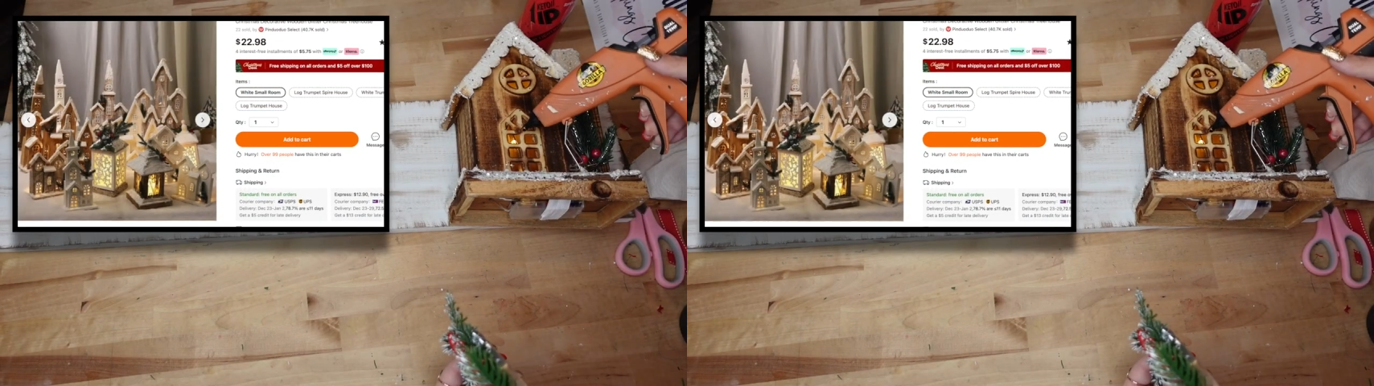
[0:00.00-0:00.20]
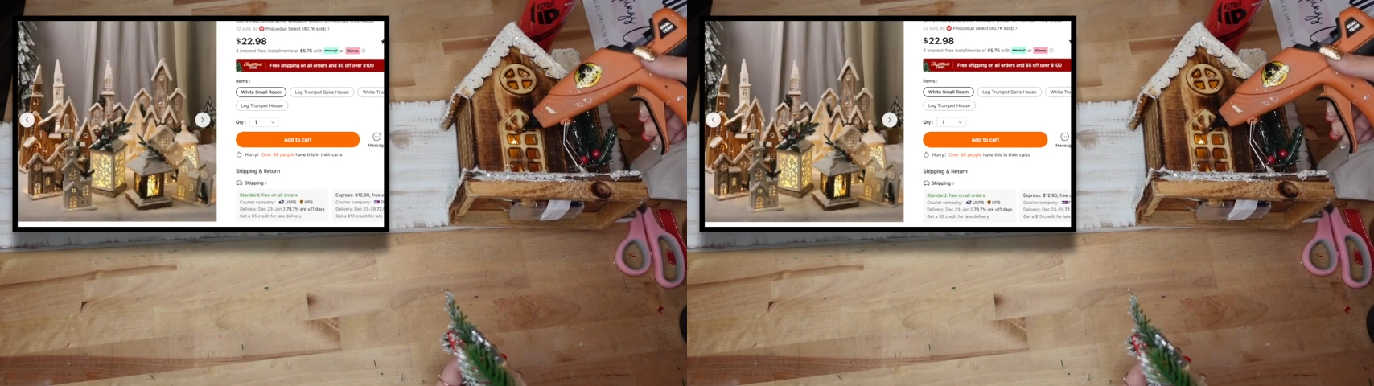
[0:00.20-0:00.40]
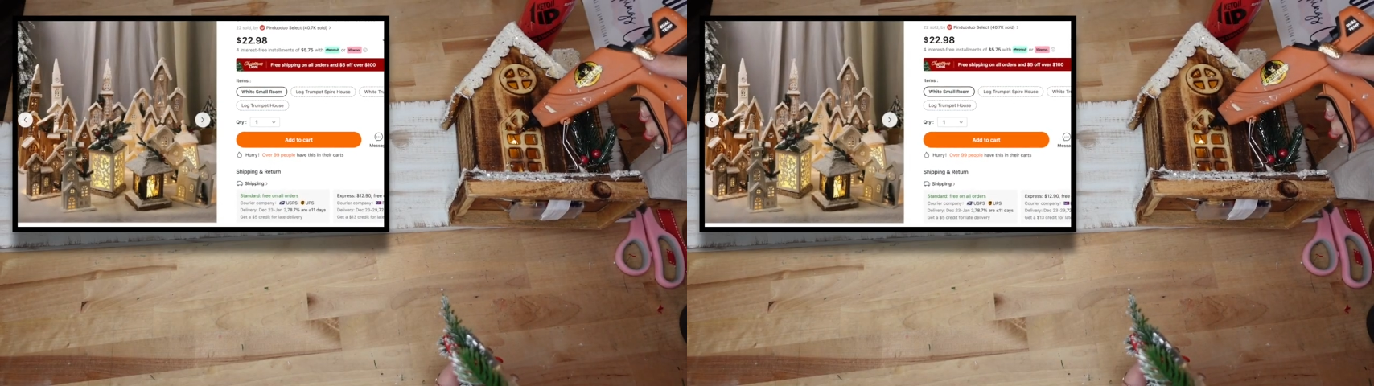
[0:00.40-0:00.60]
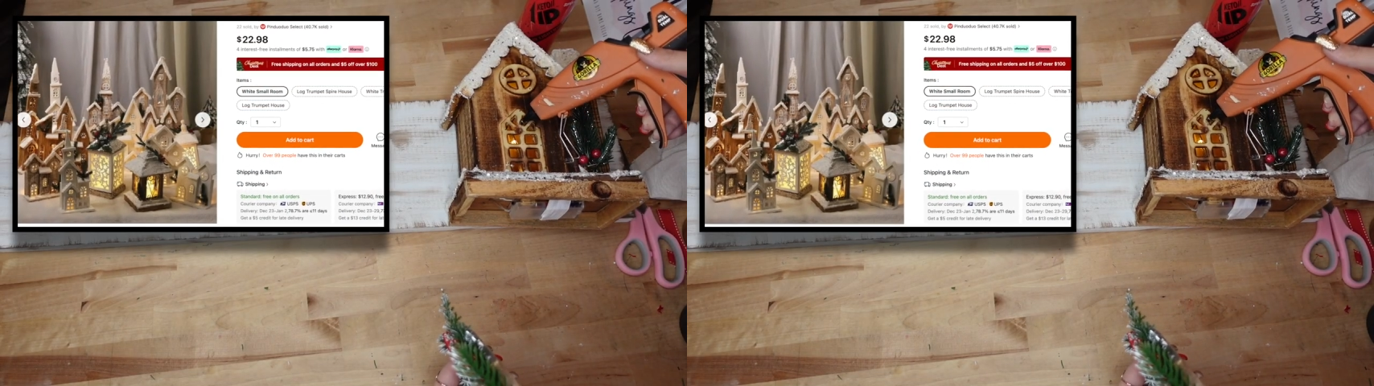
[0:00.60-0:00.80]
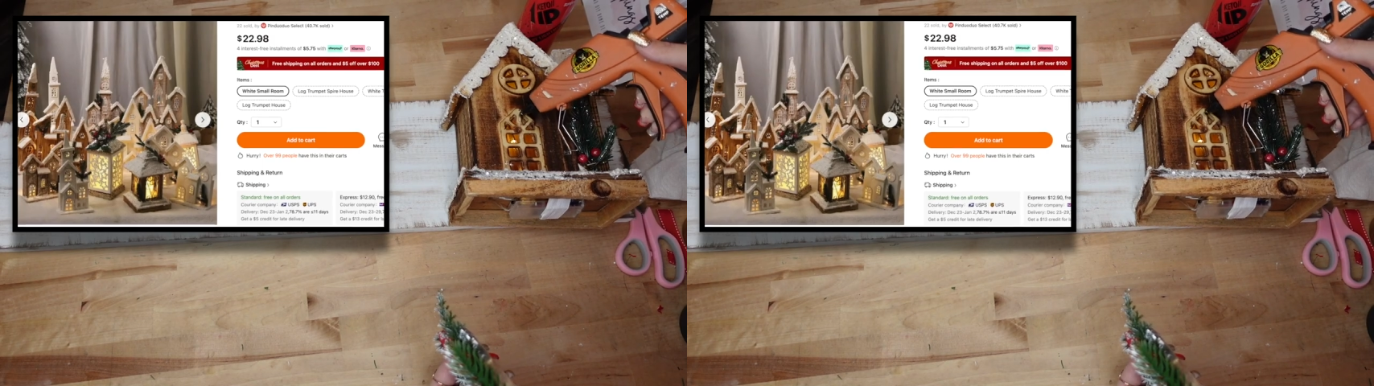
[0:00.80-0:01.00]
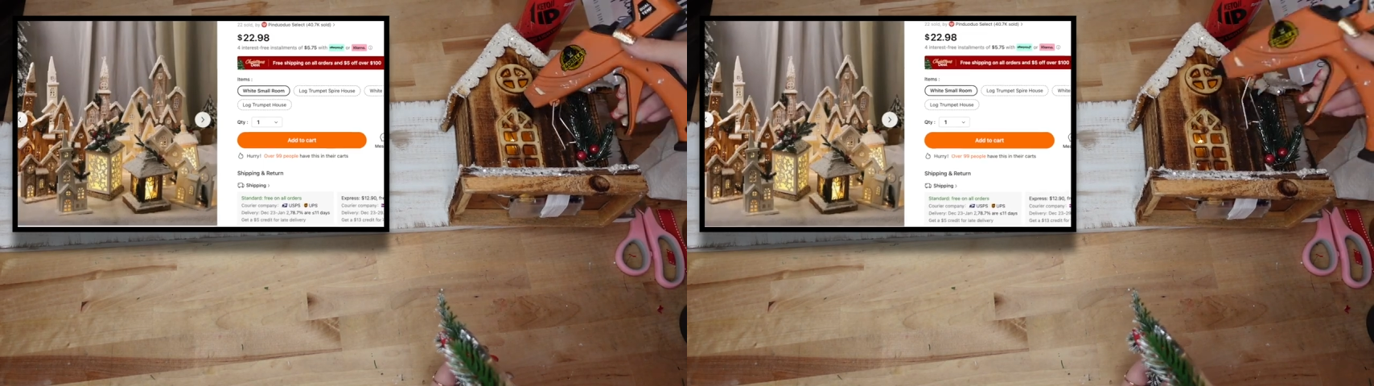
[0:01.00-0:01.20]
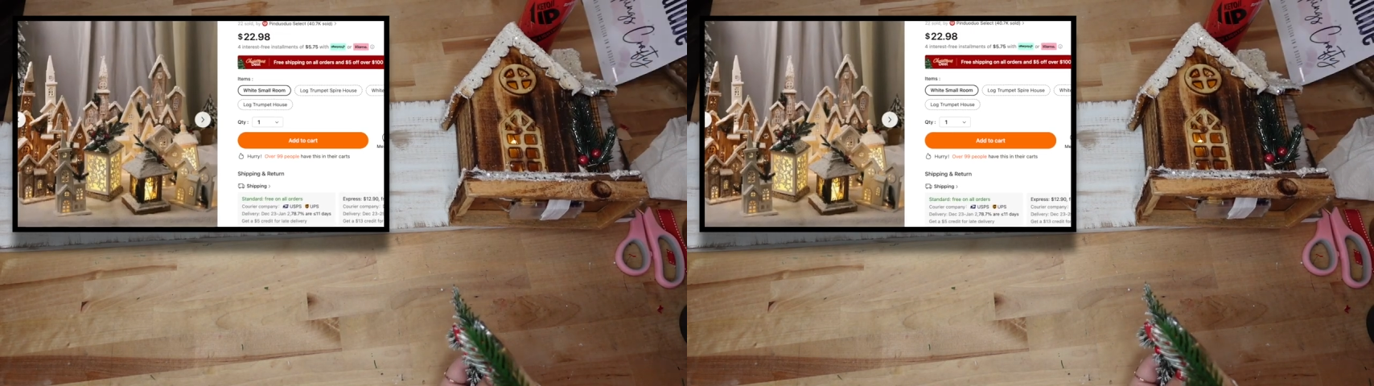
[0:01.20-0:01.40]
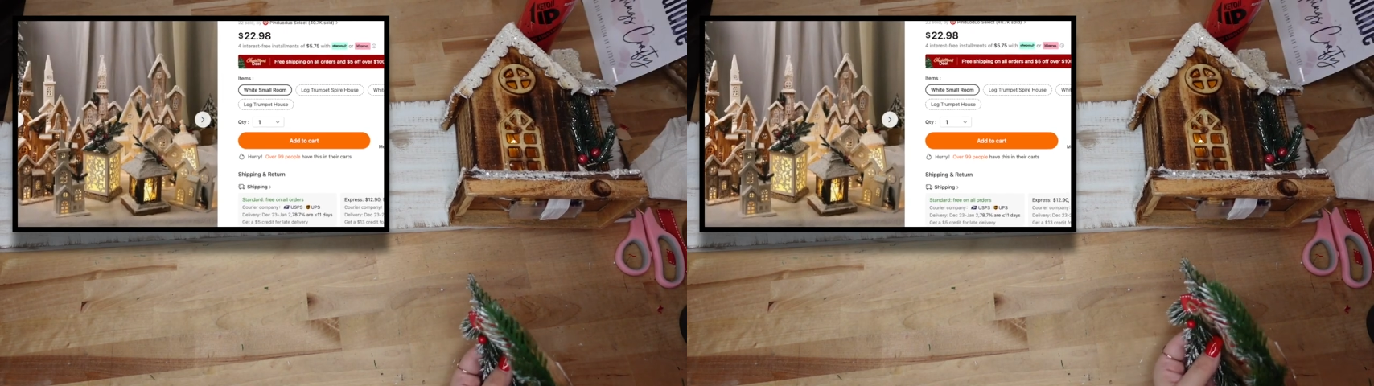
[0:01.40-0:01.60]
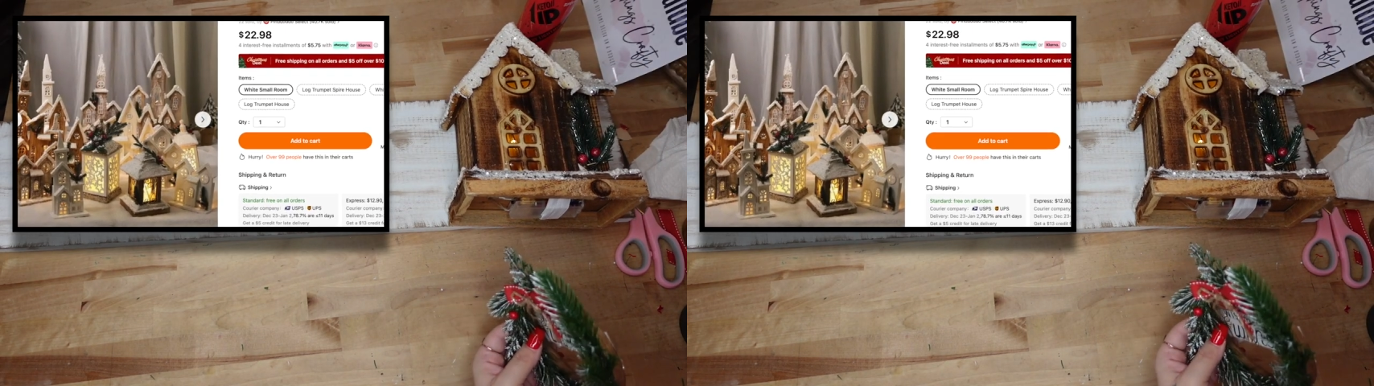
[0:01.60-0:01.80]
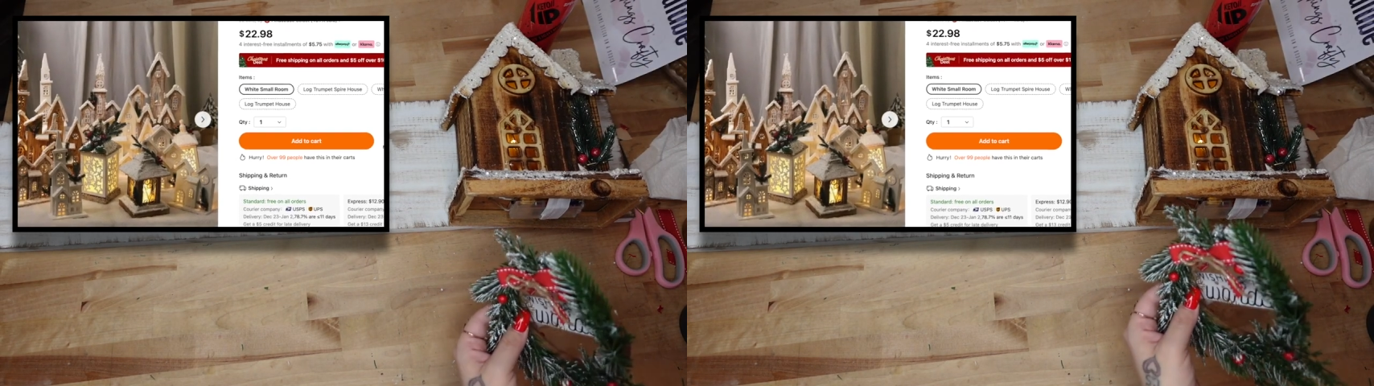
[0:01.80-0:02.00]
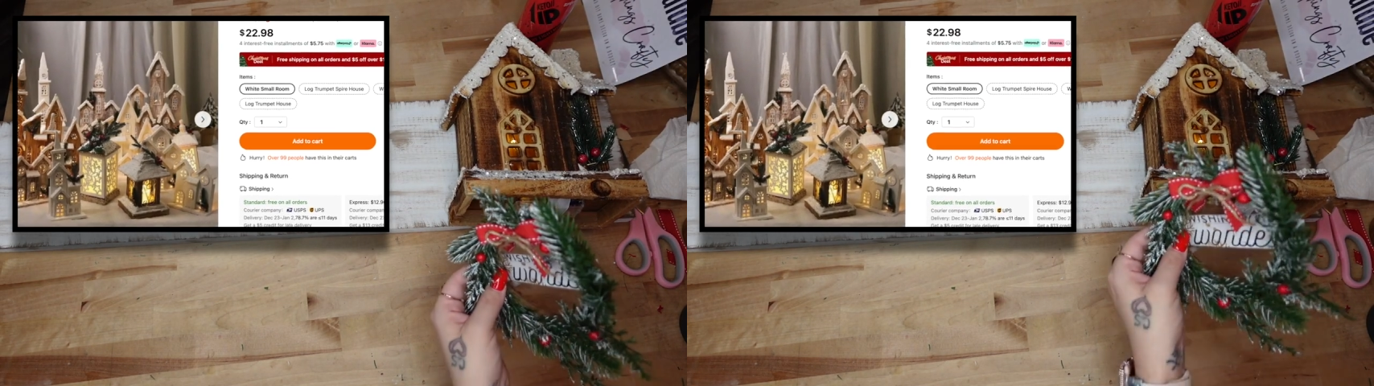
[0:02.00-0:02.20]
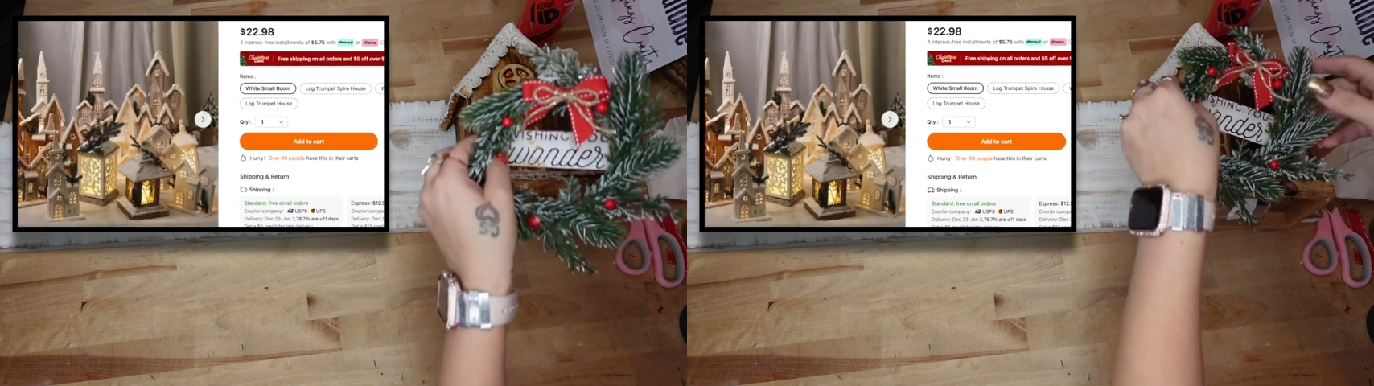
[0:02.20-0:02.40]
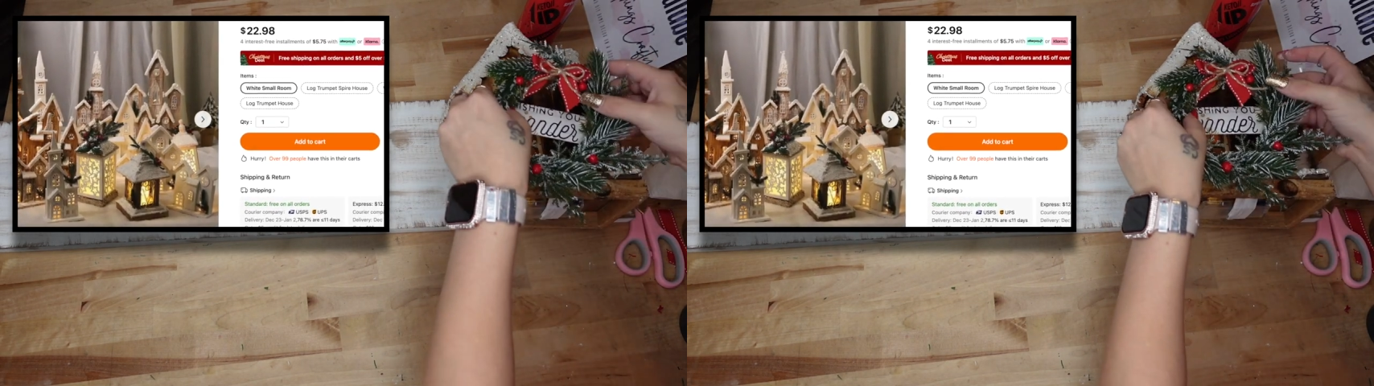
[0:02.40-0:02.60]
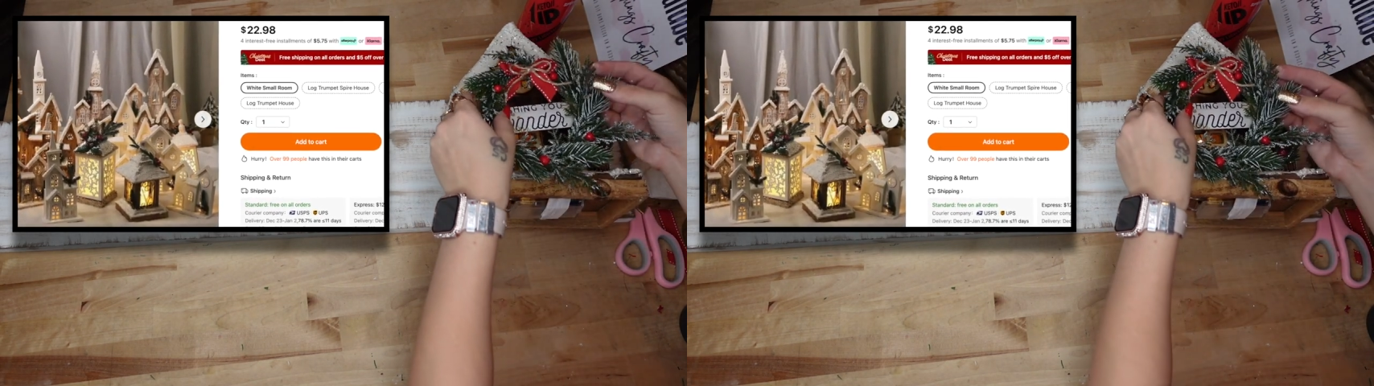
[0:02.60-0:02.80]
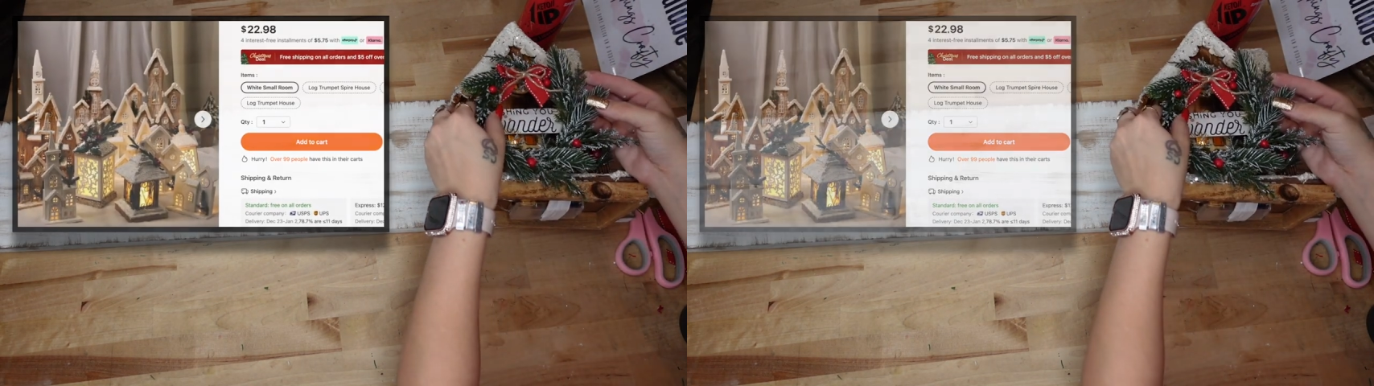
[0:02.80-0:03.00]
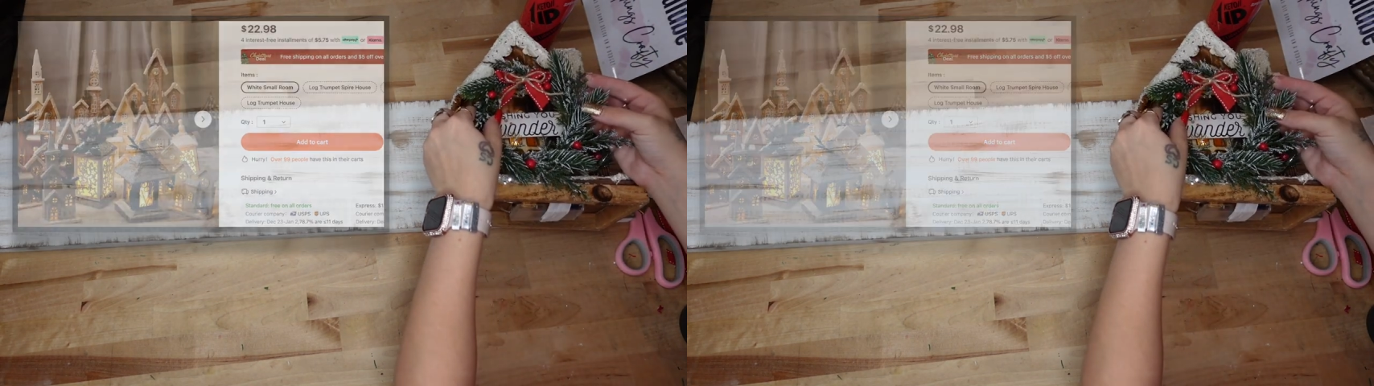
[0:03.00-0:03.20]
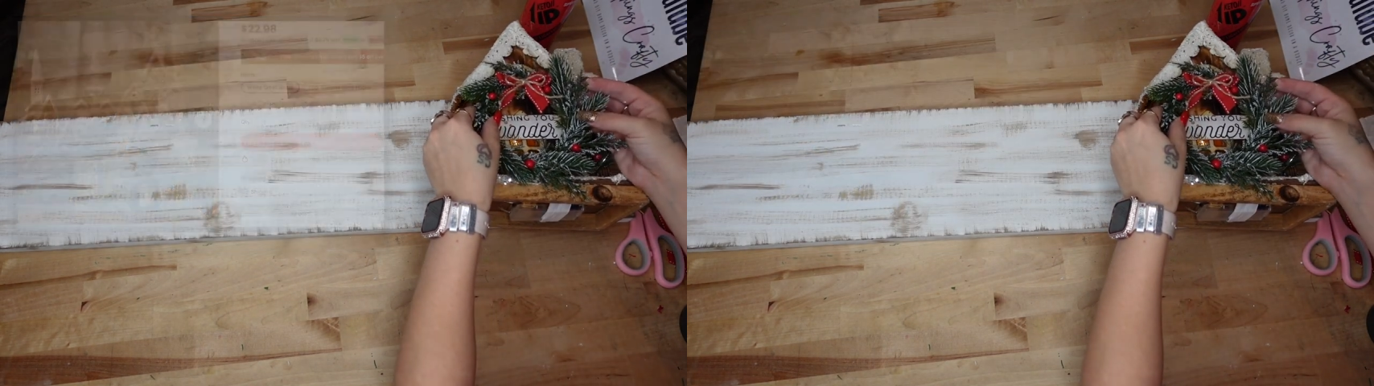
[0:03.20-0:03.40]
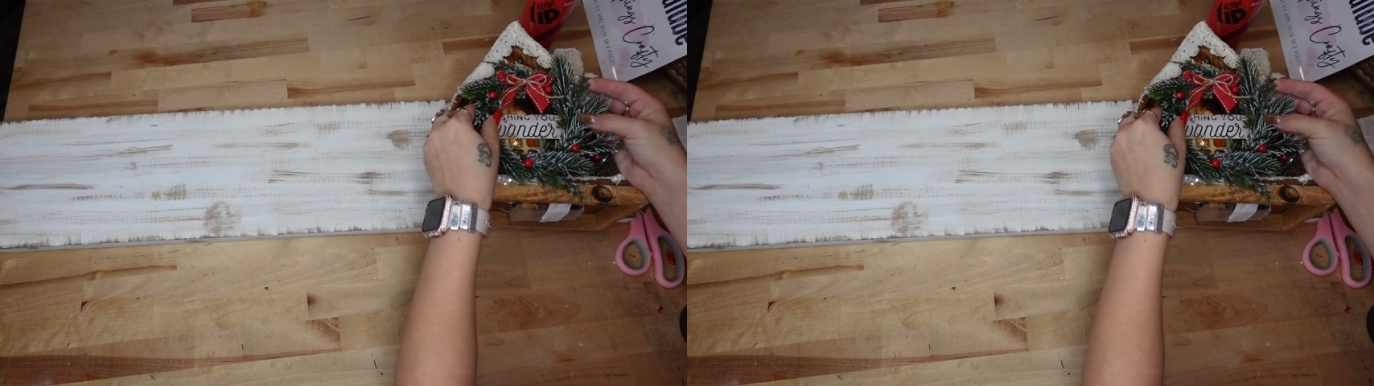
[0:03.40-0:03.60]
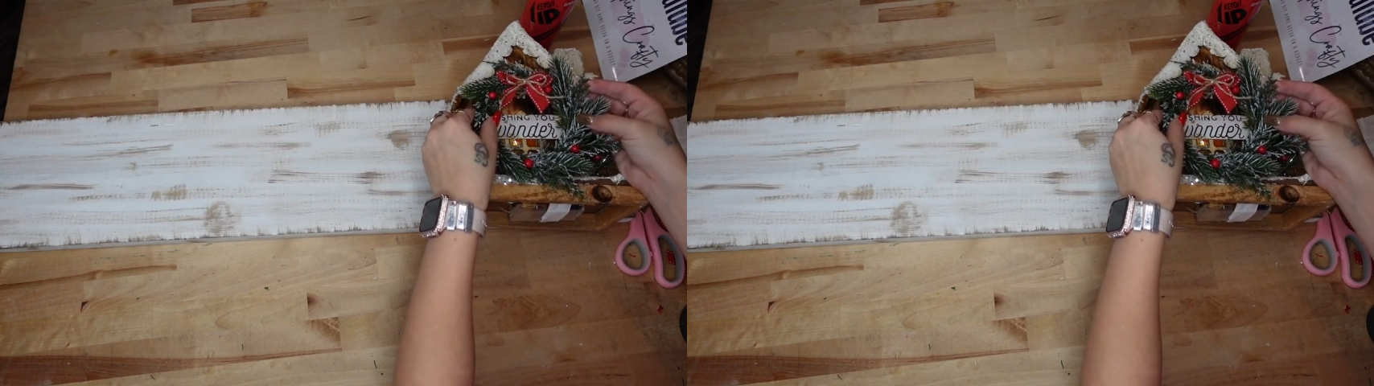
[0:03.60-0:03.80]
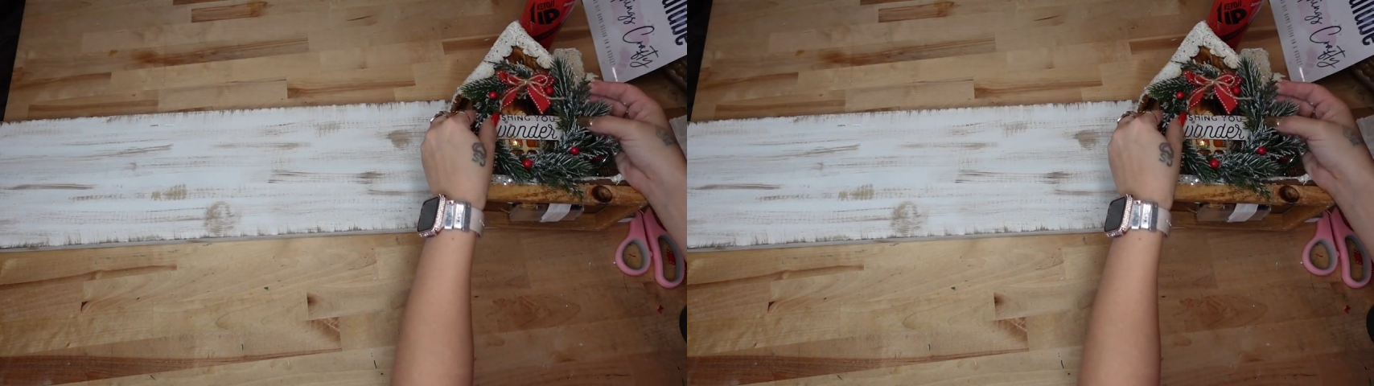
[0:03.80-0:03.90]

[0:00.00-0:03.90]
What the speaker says: Nobody's mouth can be seen.